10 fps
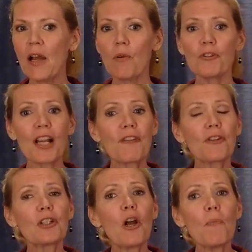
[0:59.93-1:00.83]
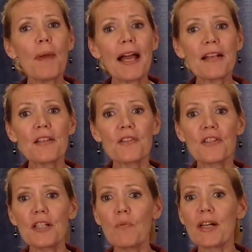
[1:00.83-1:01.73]
Well, Jennifer Lopez
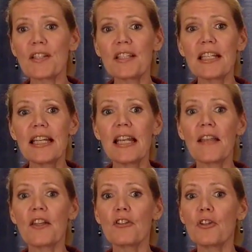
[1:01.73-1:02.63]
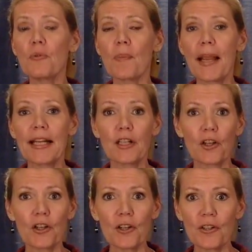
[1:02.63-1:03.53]
didn't want to see the two remaining
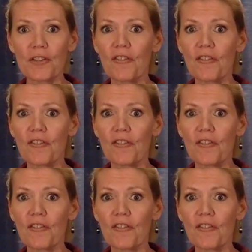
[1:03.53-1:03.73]
girls